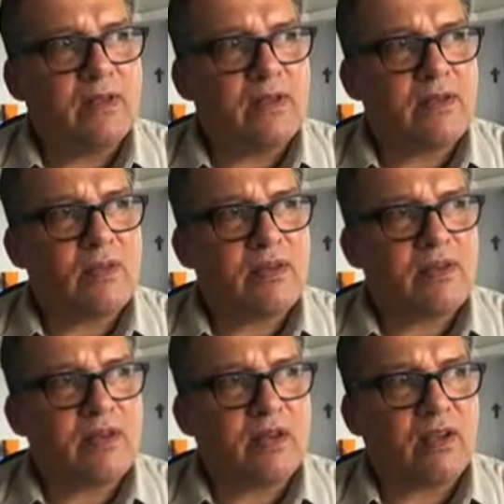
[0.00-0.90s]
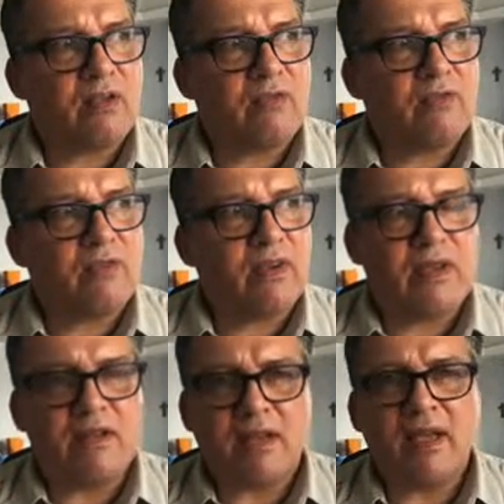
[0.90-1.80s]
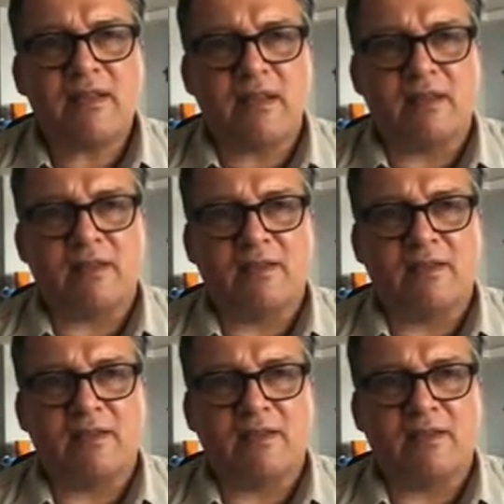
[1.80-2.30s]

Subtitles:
it was interesting.